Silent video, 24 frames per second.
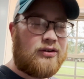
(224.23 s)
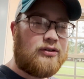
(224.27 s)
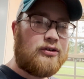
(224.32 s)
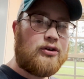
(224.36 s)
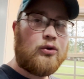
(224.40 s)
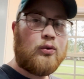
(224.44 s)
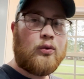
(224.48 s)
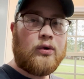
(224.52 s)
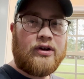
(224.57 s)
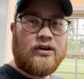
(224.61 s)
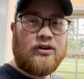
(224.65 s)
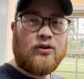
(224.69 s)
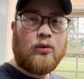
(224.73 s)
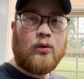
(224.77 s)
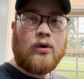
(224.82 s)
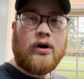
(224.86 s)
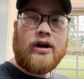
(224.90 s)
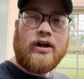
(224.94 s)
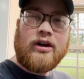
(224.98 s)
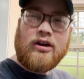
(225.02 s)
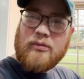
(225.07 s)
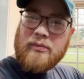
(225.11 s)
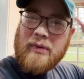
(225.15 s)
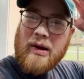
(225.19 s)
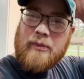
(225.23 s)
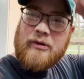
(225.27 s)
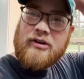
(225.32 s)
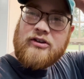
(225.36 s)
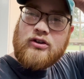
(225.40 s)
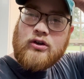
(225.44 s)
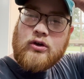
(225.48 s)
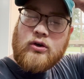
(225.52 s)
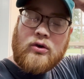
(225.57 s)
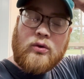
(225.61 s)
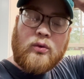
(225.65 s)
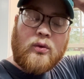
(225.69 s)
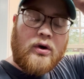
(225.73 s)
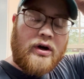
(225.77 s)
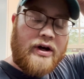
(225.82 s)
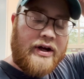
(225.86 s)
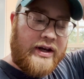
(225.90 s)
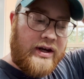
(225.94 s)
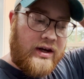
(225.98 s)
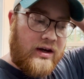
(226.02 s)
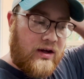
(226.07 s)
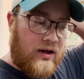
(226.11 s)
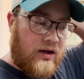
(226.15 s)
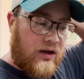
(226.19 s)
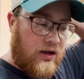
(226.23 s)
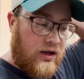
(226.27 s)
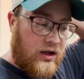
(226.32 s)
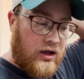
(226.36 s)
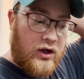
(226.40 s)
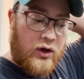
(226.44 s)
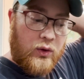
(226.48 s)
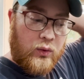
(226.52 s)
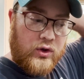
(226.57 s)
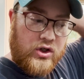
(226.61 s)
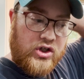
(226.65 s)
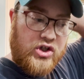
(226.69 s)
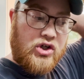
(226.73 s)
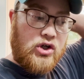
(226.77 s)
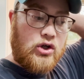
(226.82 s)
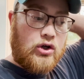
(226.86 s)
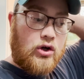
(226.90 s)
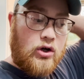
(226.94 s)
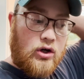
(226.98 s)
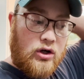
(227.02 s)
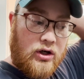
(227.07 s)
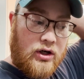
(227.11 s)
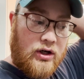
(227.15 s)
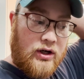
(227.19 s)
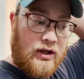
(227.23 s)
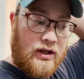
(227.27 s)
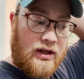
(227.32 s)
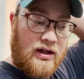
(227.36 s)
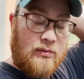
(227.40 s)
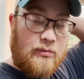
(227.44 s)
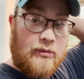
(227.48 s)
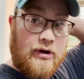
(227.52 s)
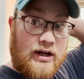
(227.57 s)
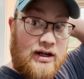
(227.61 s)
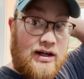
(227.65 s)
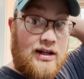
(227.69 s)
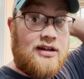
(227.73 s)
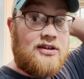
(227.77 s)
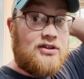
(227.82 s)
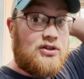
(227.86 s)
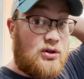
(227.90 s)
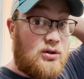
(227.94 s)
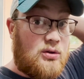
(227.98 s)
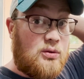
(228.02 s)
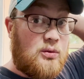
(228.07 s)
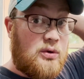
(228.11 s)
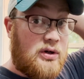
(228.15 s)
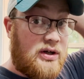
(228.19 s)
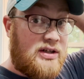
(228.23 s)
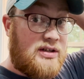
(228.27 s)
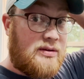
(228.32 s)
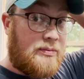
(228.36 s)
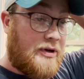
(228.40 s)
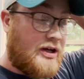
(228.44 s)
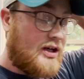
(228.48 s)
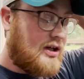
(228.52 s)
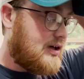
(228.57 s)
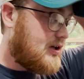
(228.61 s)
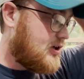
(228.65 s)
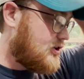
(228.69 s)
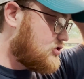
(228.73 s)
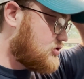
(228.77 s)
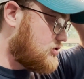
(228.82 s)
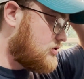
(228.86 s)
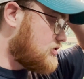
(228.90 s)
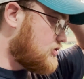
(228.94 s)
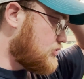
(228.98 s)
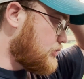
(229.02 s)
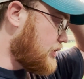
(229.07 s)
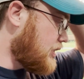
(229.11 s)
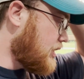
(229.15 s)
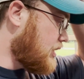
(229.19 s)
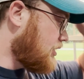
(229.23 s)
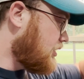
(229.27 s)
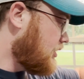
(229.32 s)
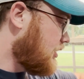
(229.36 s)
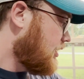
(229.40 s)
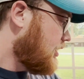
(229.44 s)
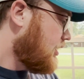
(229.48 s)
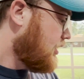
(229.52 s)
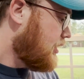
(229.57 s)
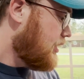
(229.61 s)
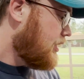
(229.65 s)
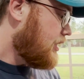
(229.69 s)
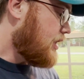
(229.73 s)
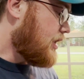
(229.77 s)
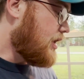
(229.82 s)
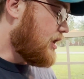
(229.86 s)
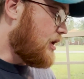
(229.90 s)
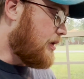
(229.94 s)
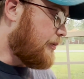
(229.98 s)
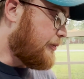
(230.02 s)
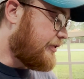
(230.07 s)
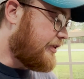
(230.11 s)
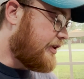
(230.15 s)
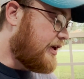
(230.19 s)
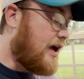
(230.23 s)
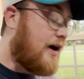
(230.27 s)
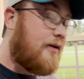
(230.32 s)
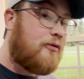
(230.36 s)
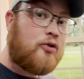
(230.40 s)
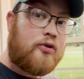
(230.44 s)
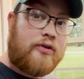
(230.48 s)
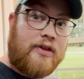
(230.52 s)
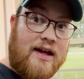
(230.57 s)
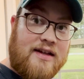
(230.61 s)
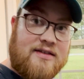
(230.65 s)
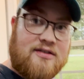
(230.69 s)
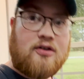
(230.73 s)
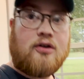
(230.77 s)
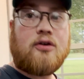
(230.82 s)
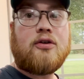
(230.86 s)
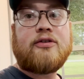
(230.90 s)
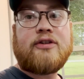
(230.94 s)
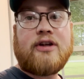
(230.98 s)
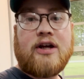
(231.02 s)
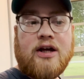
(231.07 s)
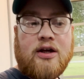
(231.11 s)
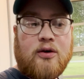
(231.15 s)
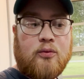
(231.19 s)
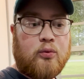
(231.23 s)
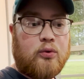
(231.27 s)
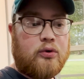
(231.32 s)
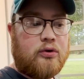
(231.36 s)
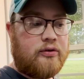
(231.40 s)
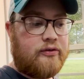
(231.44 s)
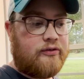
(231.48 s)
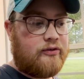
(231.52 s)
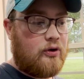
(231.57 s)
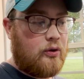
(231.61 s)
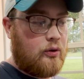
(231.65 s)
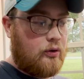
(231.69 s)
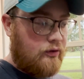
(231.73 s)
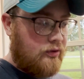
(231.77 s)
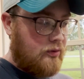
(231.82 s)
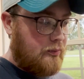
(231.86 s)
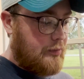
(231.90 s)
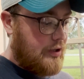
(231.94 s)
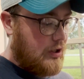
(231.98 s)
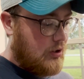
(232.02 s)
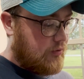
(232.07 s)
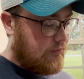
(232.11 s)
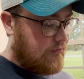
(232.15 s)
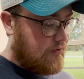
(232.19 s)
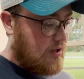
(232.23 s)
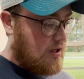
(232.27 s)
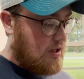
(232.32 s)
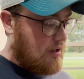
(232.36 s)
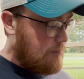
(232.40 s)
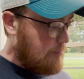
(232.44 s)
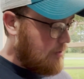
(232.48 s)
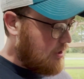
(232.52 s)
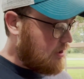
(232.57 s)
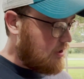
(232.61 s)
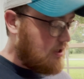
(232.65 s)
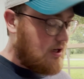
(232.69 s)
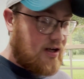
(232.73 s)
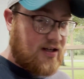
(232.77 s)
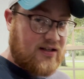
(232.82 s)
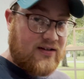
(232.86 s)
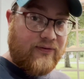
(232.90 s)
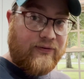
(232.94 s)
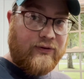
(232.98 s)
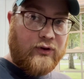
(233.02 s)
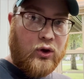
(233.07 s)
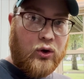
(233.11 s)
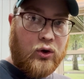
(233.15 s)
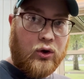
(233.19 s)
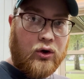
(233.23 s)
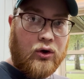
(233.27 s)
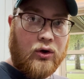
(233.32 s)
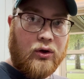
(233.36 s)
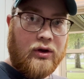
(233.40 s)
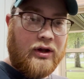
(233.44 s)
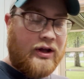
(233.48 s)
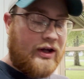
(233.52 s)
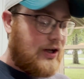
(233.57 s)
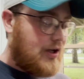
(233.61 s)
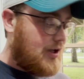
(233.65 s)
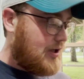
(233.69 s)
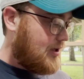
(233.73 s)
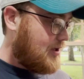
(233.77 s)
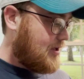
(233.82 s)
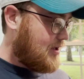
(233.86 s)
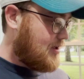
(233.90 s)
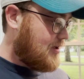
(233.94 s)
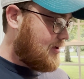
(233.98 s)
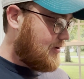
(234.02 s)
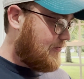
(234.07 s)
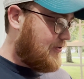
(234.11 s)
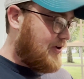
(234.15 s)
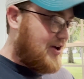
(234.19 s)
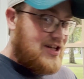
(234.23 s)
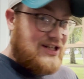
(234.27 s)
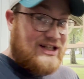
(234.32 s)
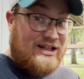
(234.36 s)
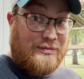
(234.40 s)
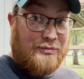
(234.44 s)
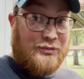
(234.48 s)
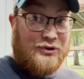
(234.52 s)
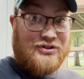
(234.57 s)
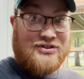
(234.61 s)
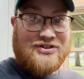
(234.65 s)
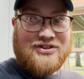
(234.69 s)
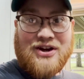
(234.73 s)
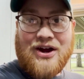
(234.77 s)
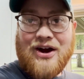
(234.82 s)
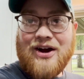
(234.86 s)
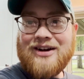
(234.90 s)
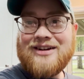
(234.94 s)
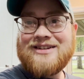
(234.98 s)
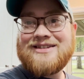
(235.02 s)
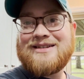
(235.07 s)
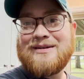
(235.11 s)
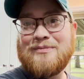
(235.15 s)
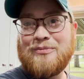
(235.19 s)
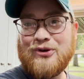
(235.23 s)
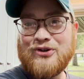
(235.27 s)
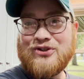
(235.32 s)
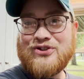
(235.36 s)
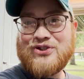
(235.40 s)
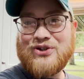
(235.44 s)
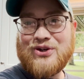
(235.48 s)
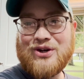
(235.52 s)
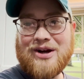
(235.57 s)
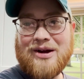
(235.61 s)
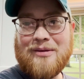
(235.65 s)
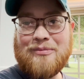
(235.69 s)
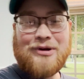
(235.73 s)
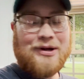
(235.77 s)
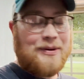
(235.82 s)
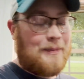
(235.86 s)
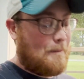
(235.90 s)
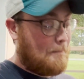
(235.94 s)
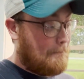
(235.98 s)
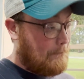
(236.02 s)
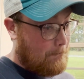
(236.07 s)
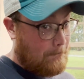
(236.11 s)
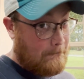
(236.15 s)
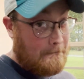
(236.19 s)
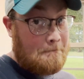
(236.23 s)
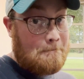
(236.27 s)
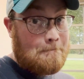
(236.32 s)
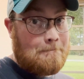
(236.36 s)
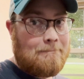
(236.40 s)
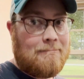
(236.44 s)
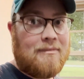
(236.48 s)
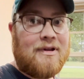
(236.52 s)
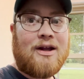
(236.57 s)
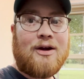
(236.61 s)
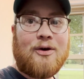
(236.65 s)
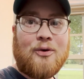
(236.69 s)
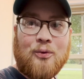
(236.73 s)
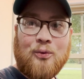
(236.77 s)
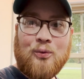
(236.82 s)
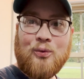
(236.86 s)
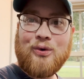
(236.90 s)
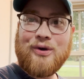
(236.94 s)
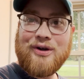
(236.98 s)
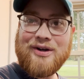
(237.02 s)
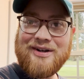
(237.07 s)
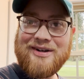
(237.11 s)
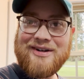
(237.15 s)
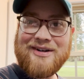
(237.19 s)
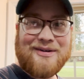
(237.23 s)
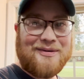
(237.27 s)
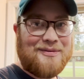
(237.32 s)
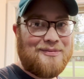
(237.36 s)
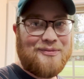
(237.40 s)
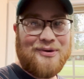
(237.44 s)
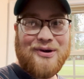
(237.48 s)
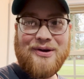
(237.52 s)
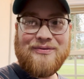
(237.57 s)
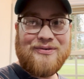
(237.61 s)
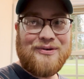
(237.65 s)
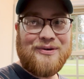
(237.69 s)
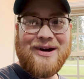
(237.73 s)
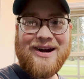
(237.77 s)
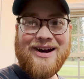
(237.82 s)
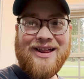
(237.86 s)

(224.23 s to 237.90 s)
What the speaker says: do 1-to-1 or maybe 2-to-1 with sugar. It might need 2-to-1 to make it extra sweet. But then after that's all done, we'll soak the petals in it, make a nice floral vegetable stock simple syrup. We're moving right